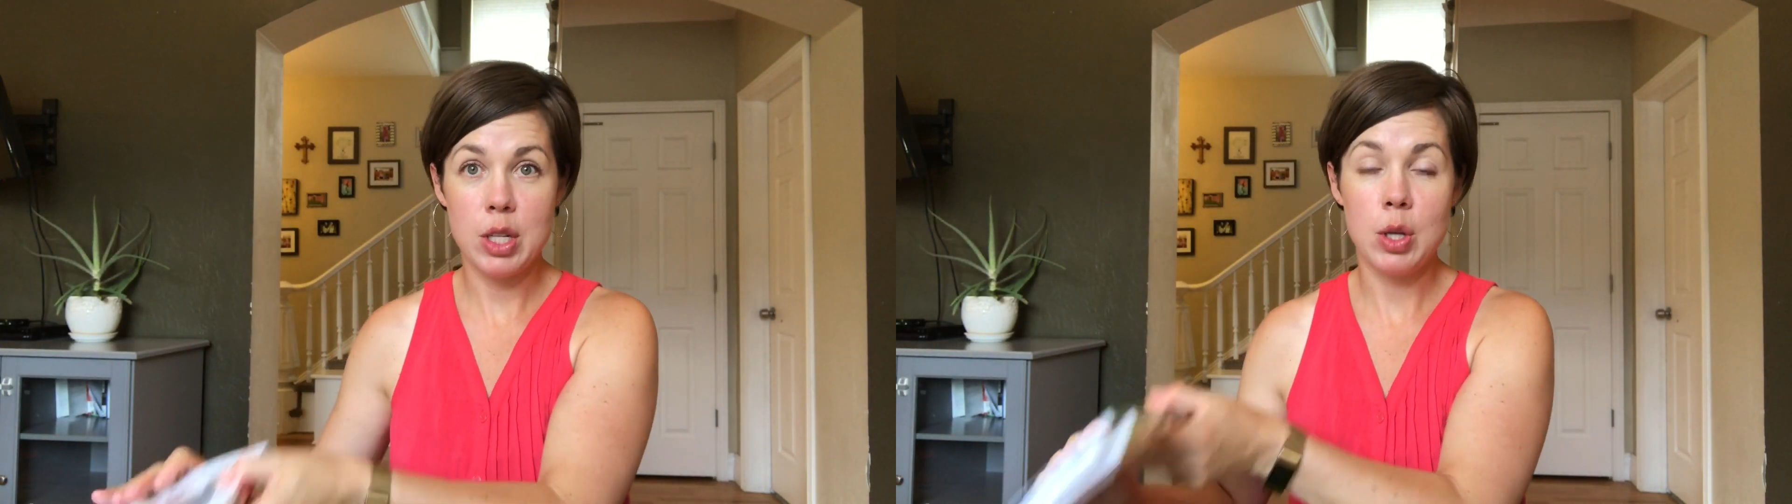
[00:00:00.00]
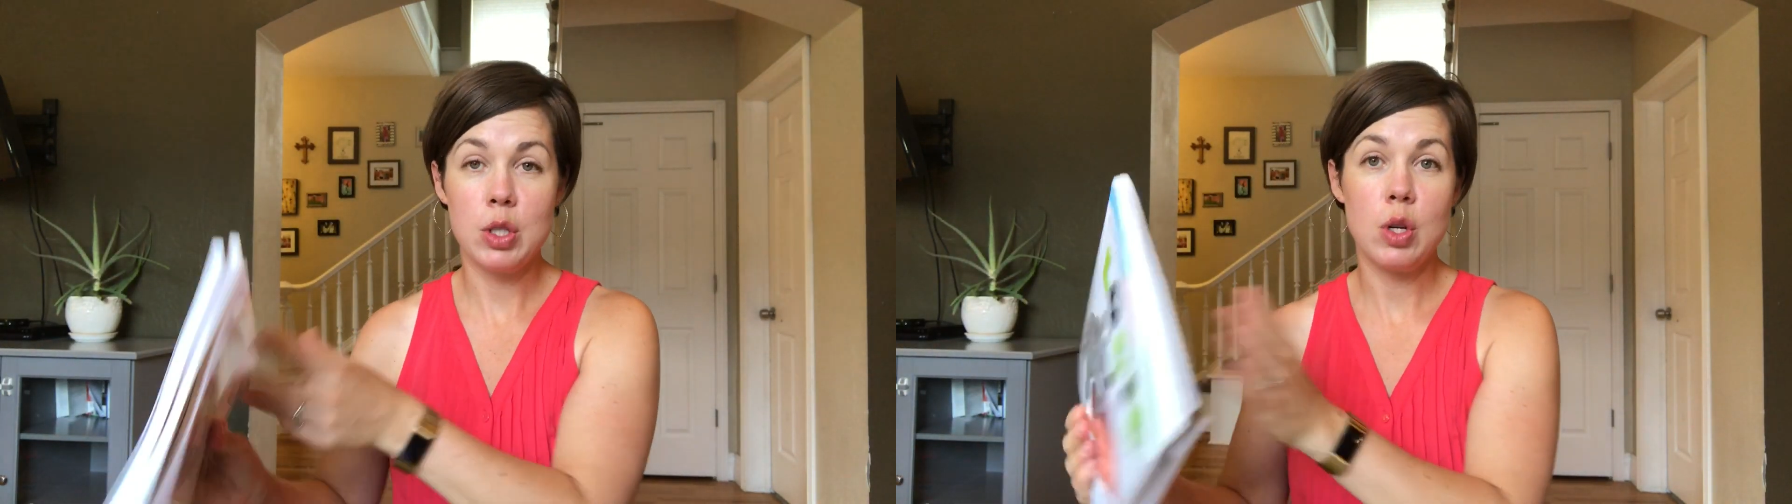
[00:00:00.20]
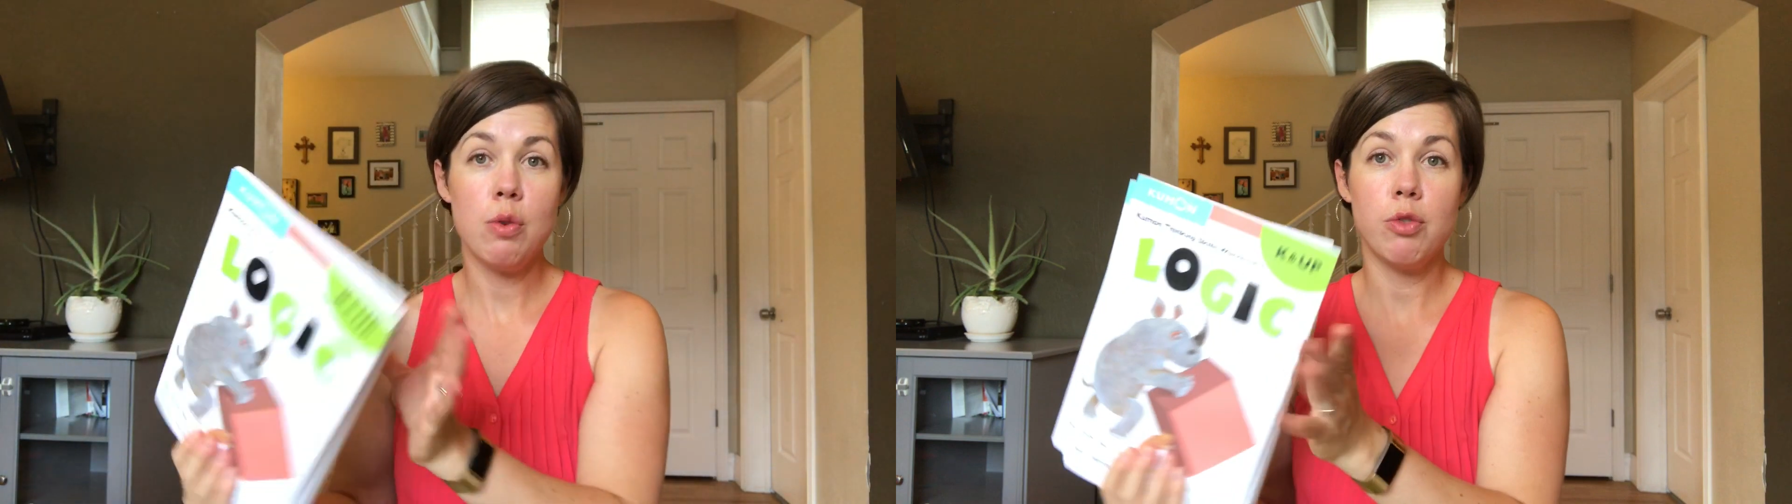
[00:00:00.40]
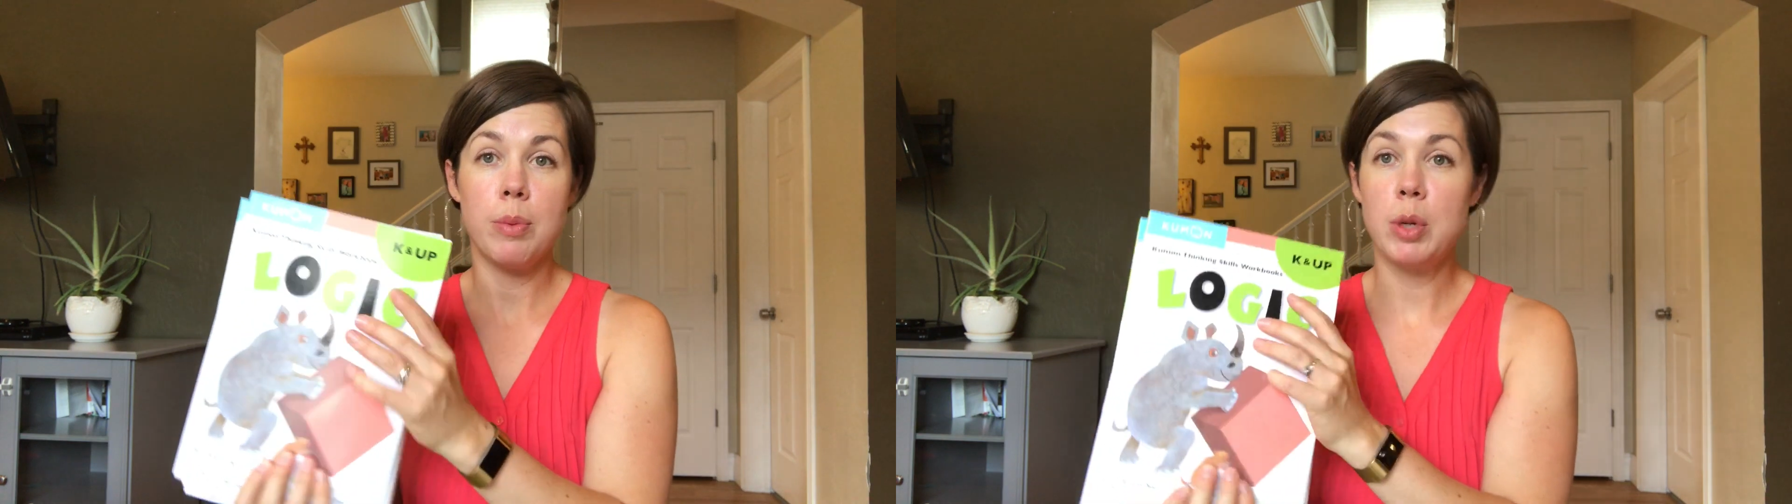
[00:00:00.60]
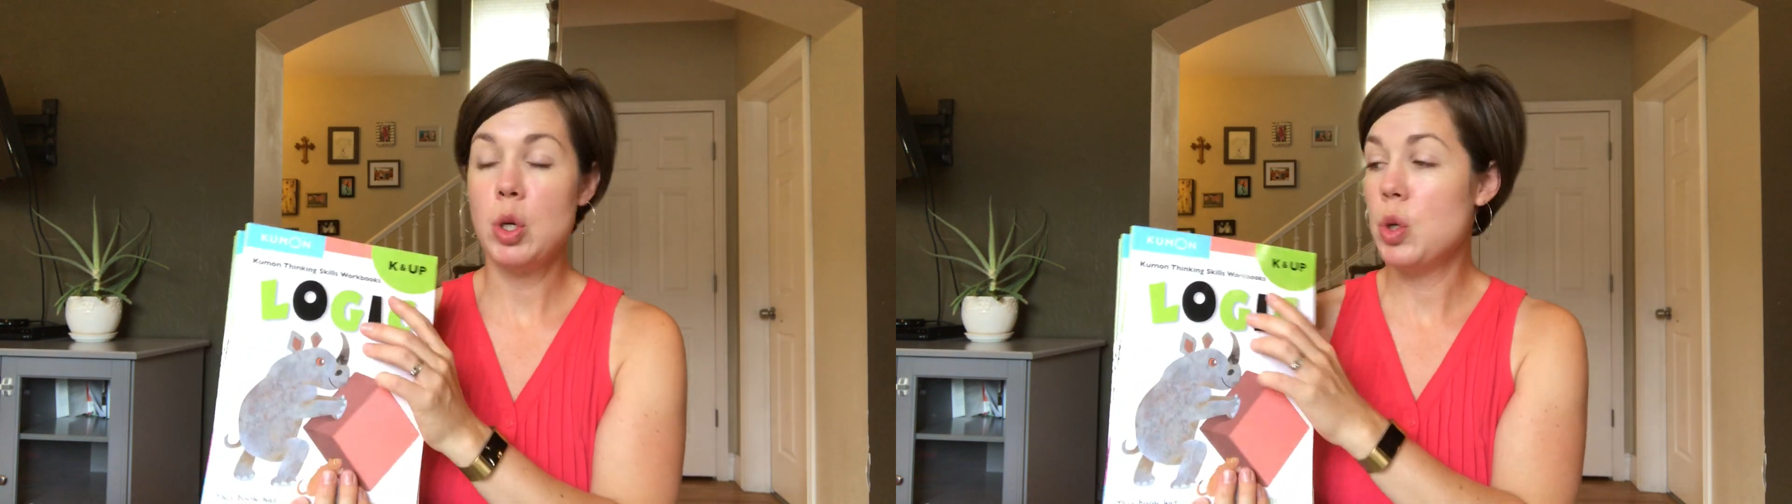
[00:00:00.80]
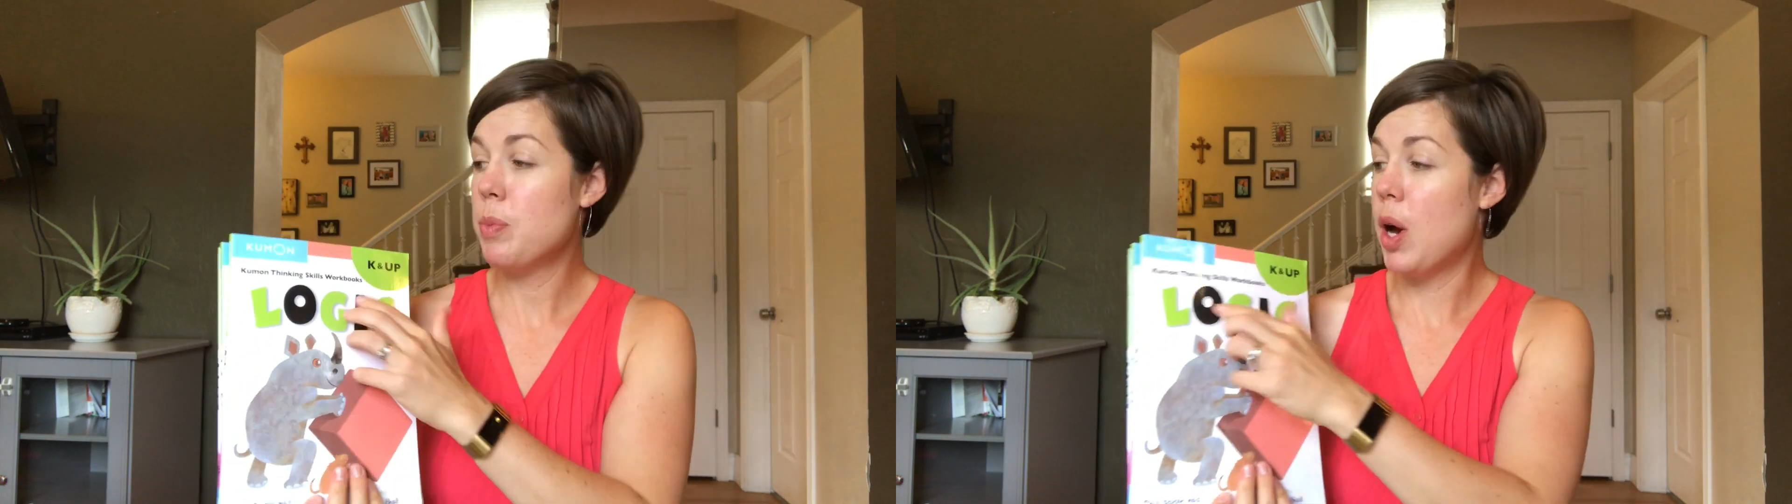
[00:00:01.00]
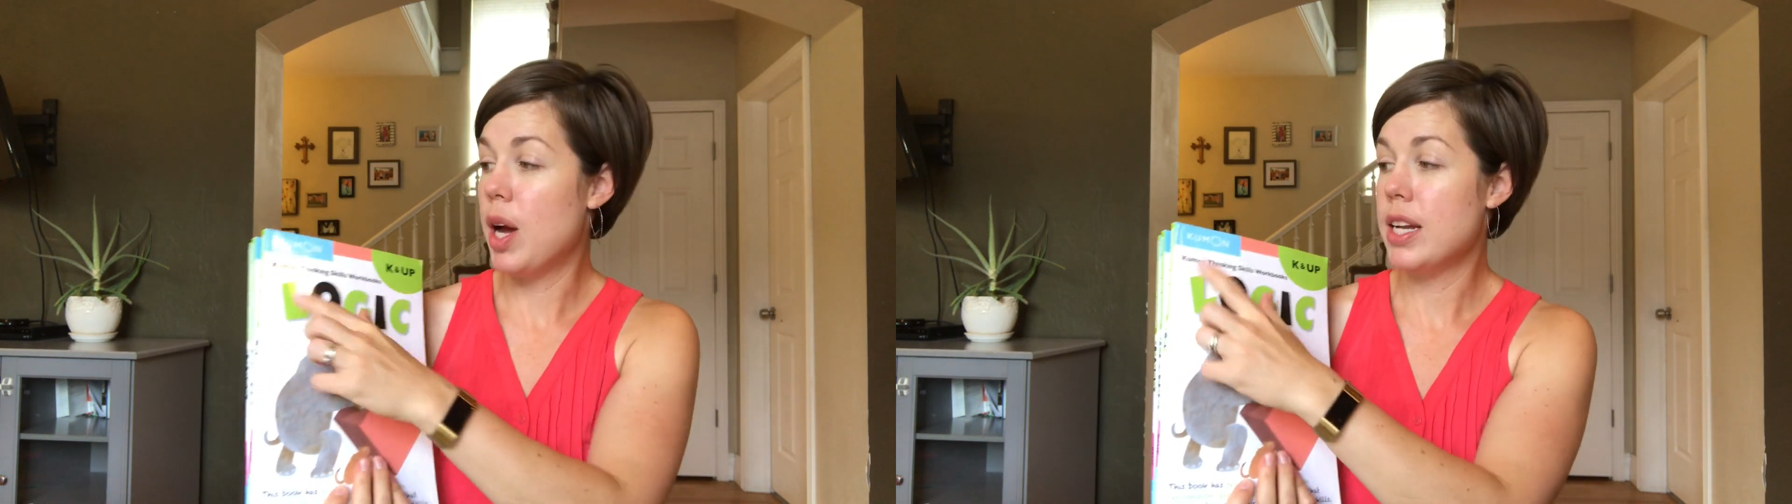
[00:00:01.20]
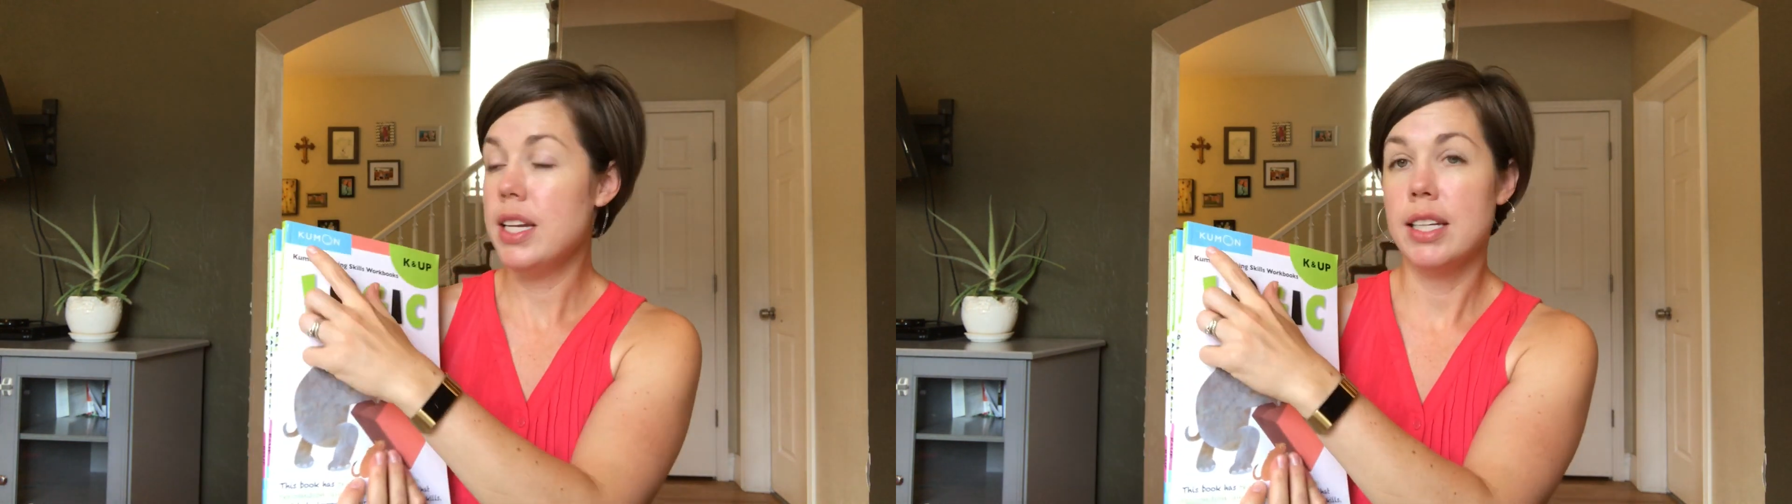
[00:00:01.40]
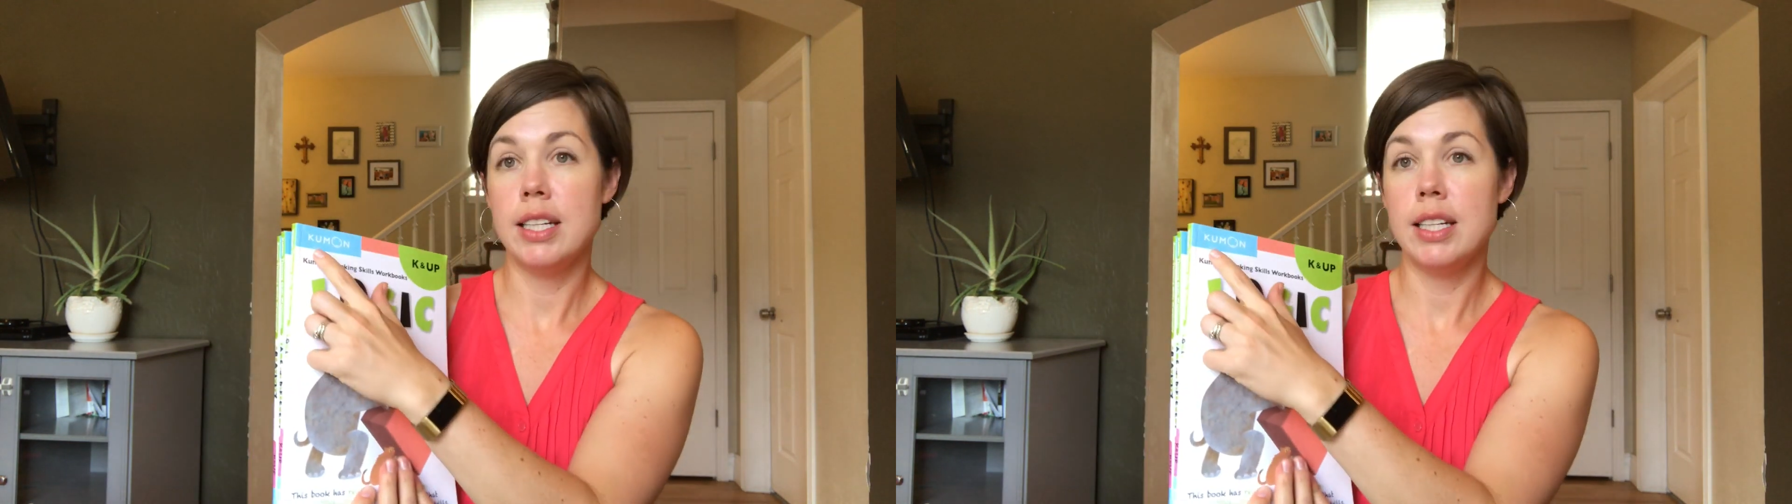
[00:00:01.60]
also from Kumon.